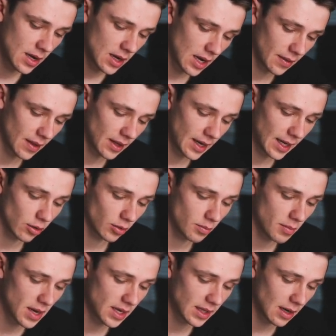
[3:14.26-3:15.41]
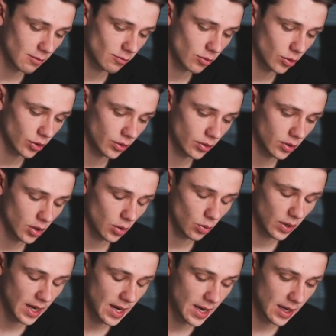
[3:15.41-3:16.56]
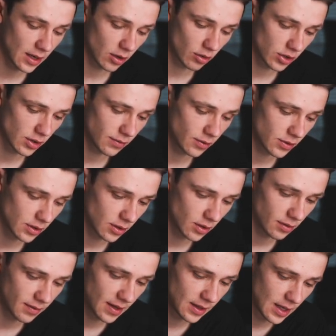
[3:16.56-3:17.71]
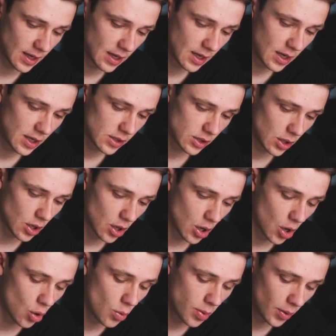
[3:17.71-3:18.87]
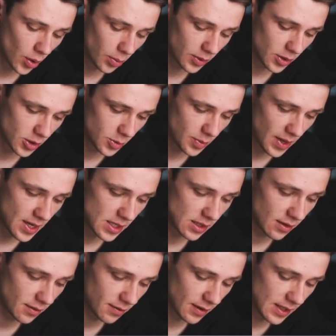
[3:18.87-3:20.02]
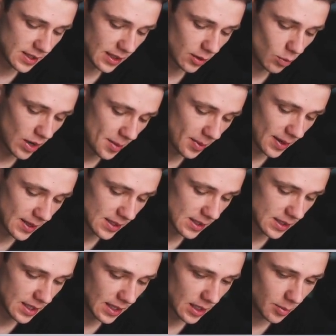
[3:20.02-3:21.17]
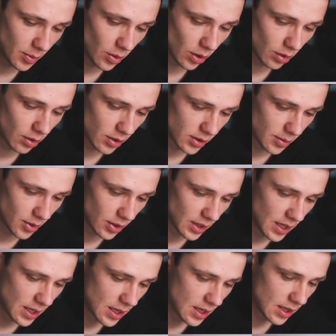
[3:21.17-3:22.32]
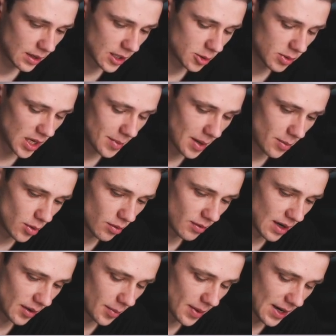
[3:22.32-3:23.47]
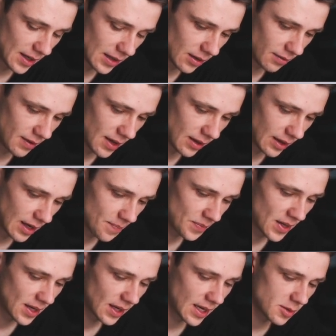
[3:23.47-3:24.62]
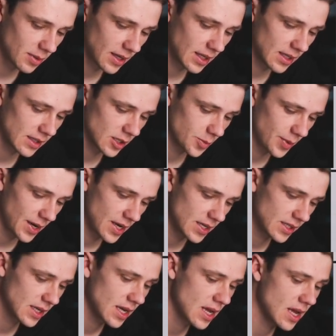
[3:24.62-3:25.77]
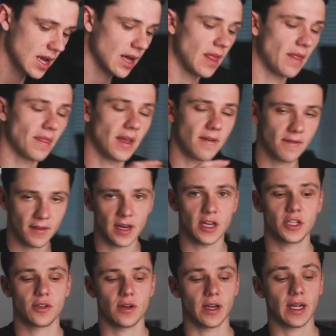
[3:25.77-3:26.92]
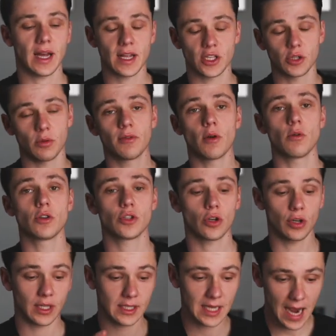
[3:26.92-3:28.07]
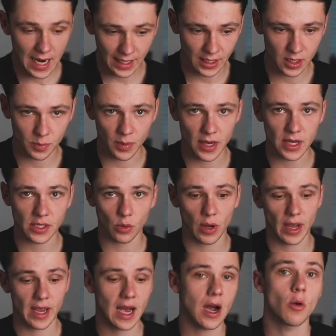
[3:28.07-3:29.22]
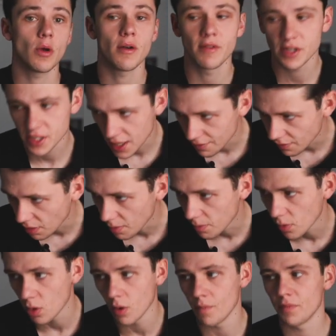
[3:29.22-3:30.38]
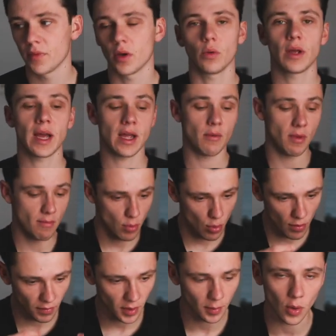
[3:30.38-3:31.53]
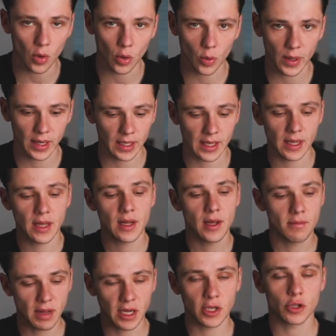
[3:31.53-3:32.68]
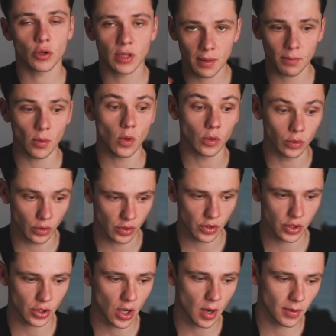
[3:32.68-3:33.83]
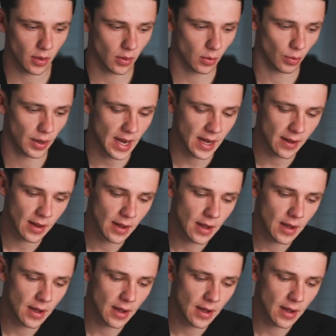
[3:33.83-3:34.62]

and then they could make that run, okay, across the front of the defender to open up the space for, let's say, the wide player to take the ball across the body. This player might move around the back of the defender, gets played into space, and then they finish. Again, so we're focusing on attacking the space, okay, how are we receiving the ball, okay, are we moving the ball quickly, making sure that ball doesn't stop, okay.